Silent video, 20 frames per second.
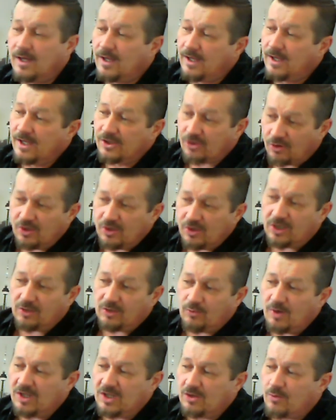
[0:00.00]
so you can
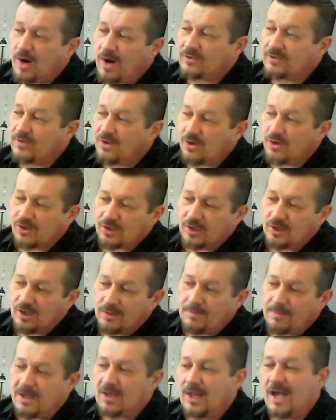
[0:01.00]
read the rest of it. There's a
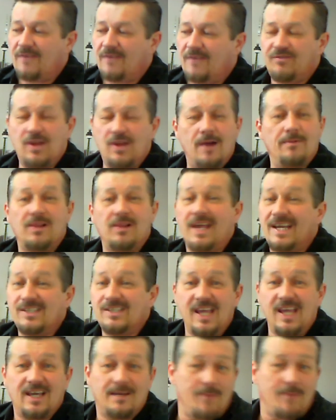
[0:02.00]
little bit left there. But like I
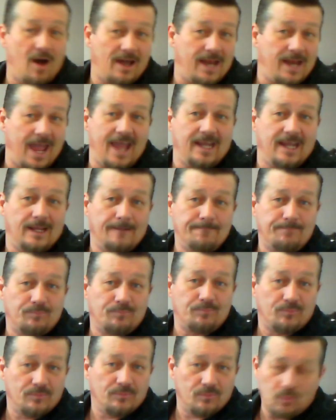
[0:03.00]
say, come on. Hey,
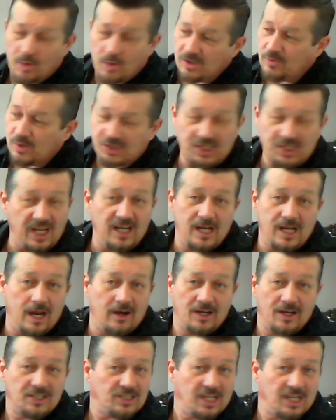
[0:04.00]
we're seeing
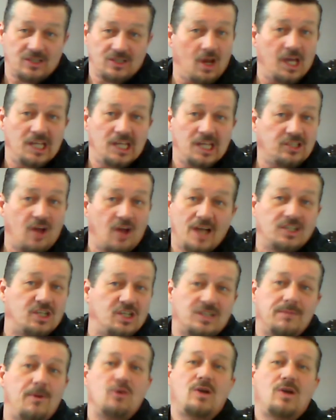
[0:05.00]
here. It's not
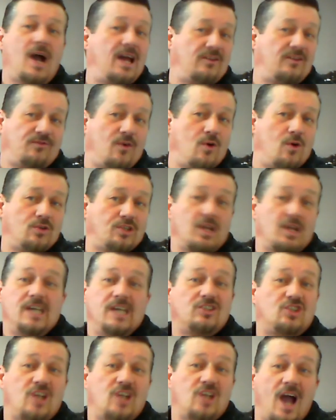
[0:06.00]
just about guns, folks.
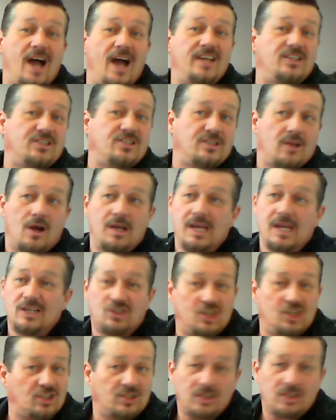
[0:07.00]
It's guns.
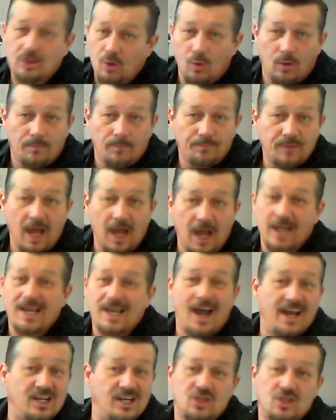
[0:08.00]
It's just a tool. A
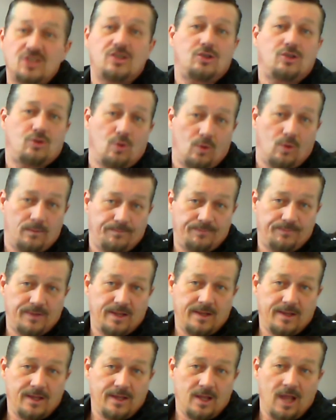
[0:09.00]
gun is just a tool,
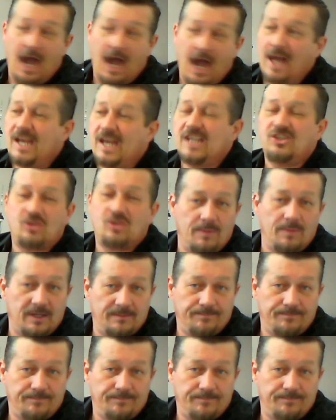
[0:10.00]
an instrument.